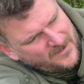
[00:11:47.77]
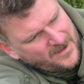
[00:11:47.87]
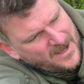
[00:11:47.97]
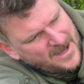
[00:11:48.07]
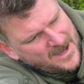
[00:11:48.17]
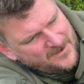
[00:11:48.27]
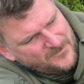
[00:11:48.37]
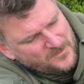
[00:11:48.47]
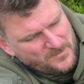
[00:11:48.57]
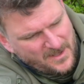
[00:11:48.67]

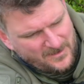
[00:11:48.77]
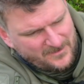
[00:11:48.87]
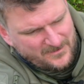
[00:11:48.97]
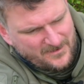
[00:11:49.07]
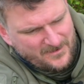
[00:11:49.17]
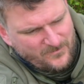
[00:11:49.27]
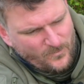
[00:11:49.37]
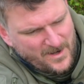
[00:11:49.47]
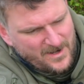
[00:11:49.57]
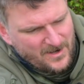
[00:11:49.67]
0.5 mil of
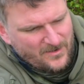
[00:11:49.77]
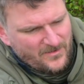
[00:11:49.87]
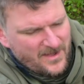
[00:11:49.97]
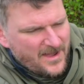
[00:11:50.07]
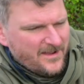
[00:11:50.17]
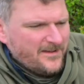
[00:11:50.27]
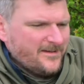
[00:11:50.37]
wind on there.